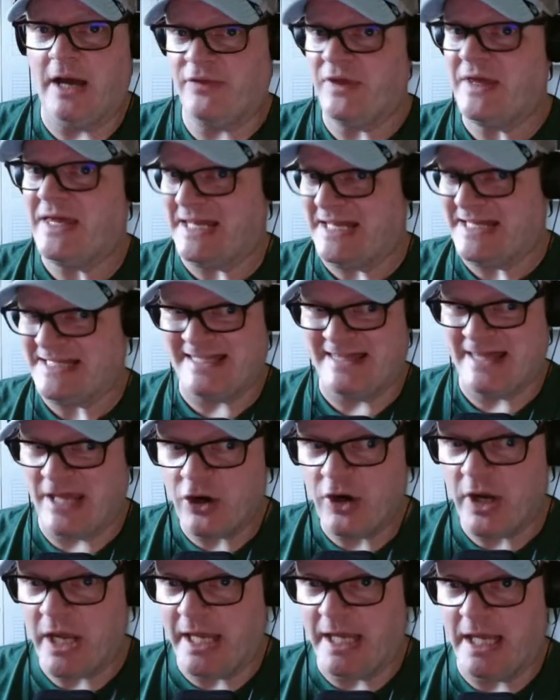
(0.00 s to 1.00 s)
I think it is
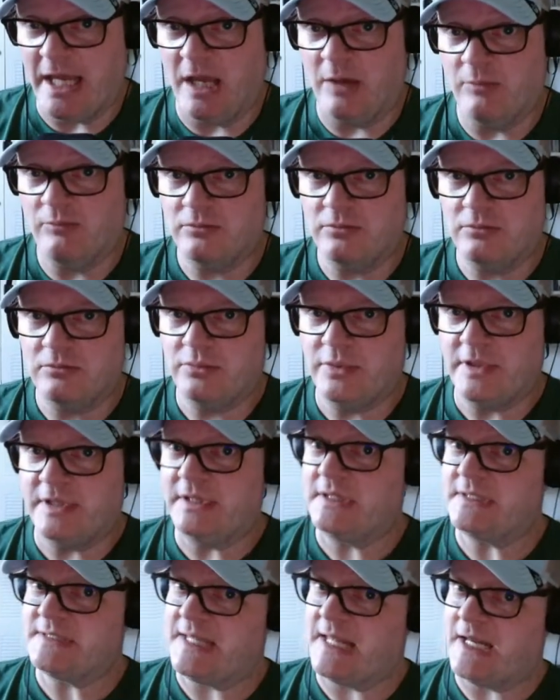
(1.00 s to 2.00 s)
their A game, but
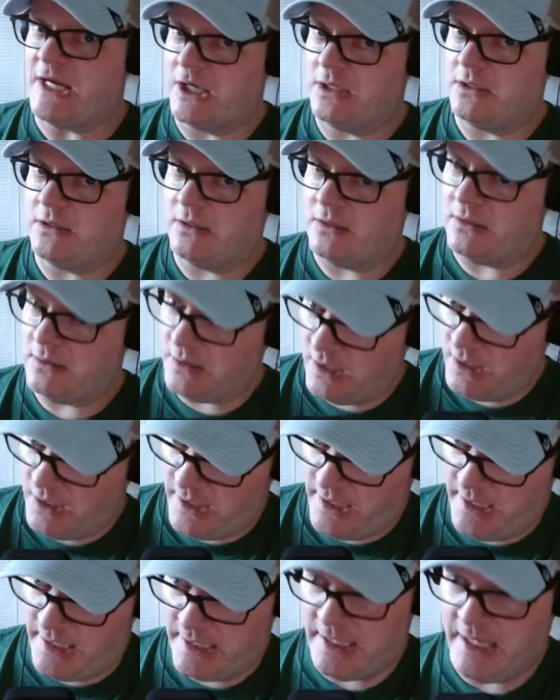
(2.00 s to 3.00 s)
it is not
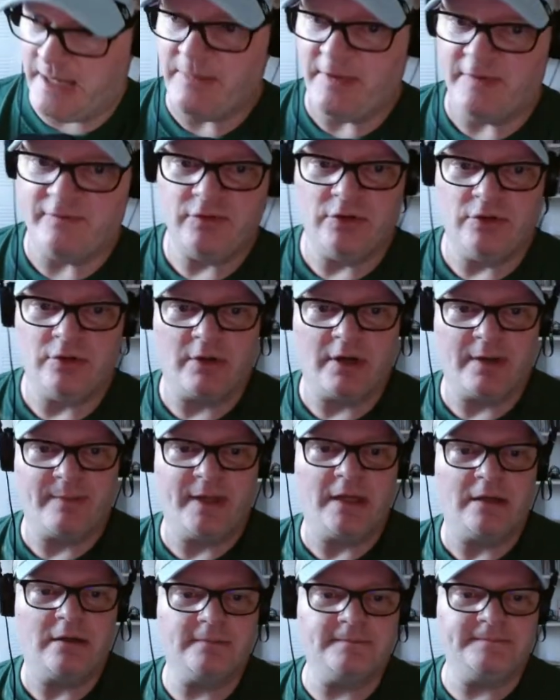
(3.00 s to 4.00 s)
a game, if you know what I
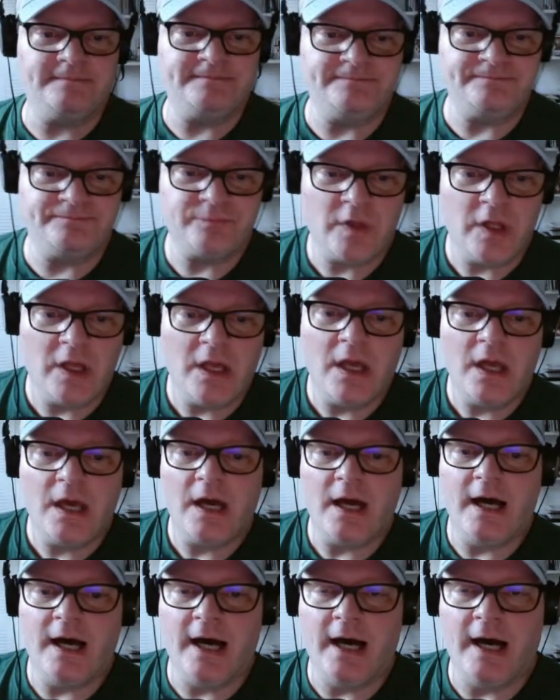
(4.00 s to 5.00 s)
mean.
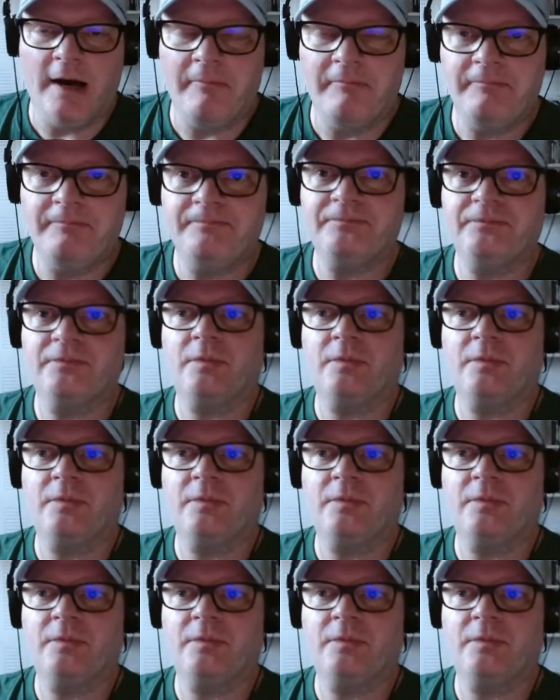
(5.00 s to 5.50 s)
um,